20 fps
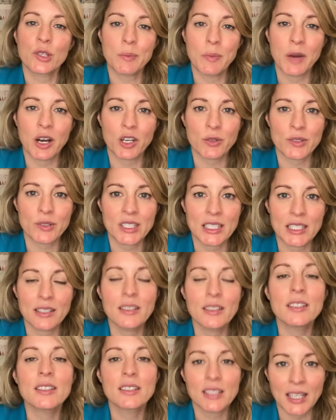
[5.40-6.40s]
Democracy
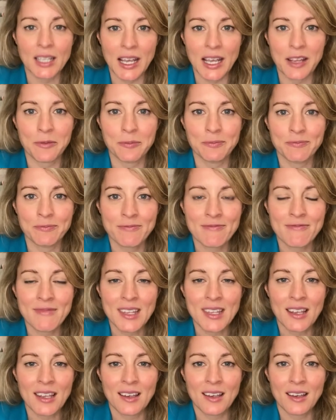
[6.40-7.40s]
today.
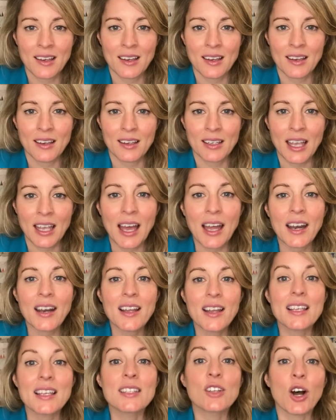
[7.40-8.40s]

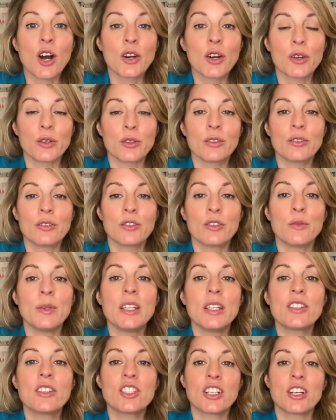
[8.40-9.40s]
Canada is honored to be
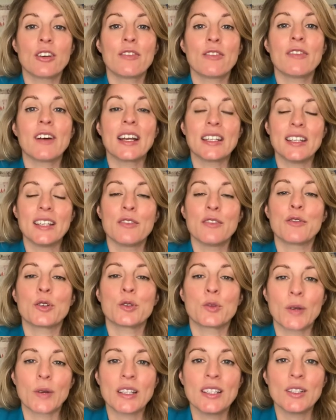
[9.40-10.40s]
the chair of IDEA for
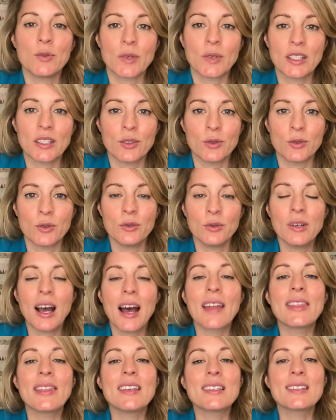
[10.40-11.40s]
2022
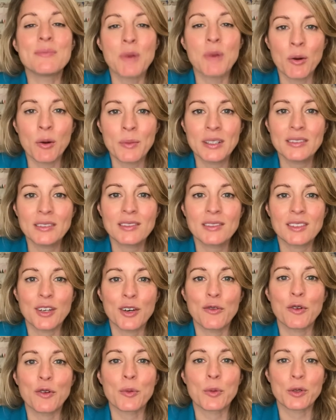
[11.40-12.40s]
at this moment
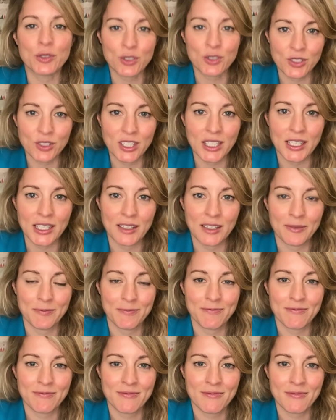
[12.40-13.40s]
of opportunity.
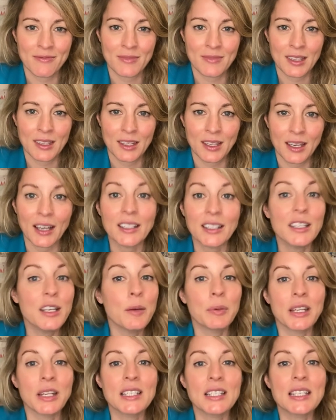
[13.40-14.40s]
IDEA
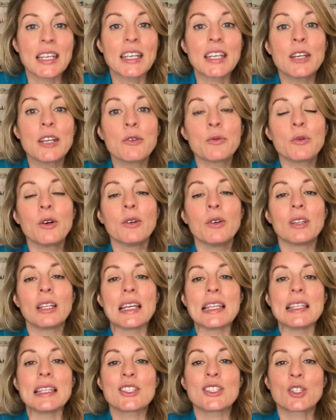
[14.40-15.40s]
plays a key role
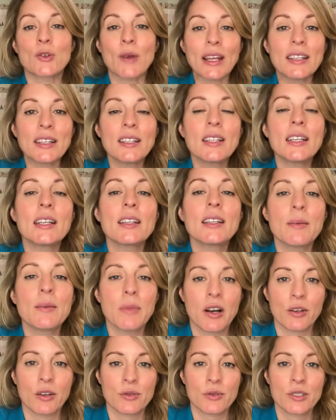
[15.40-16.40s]
in strengthening
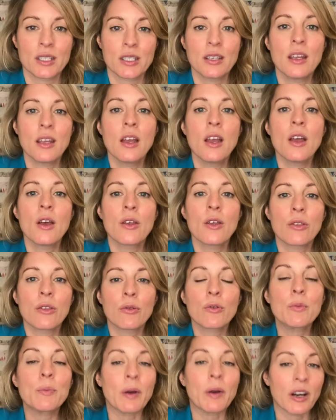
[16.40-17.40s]
democracy
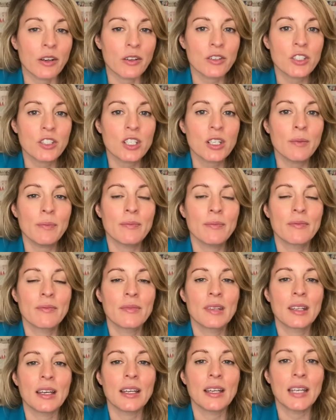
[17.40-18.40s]
through partnership,
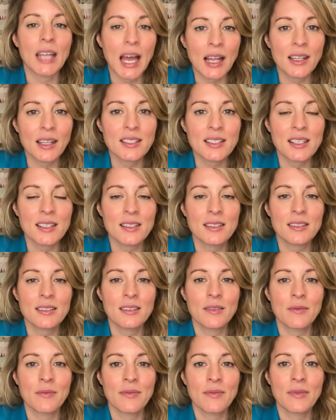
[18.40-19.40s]
analysis,
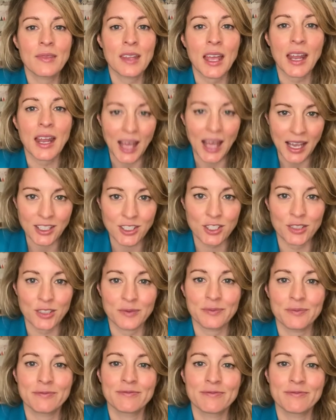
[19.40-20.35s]
and action.